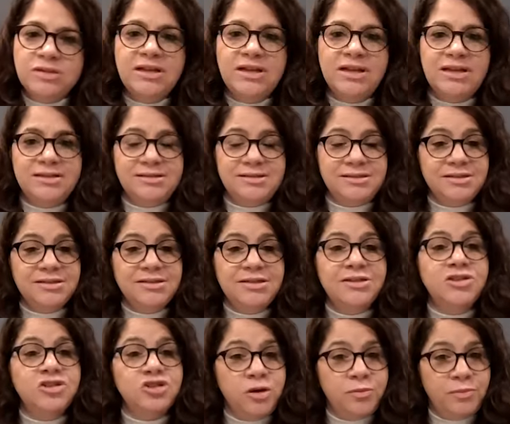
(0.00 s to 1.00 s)
like a
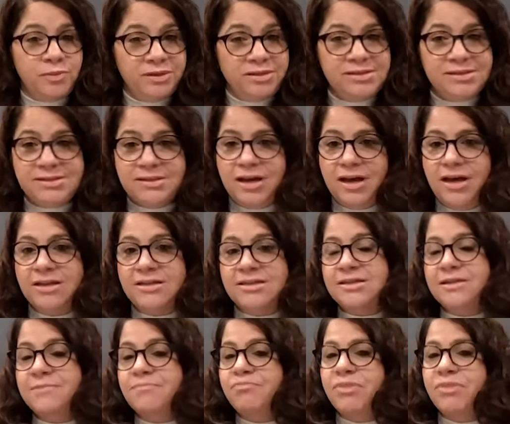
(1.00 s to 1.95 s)
certain droplet size.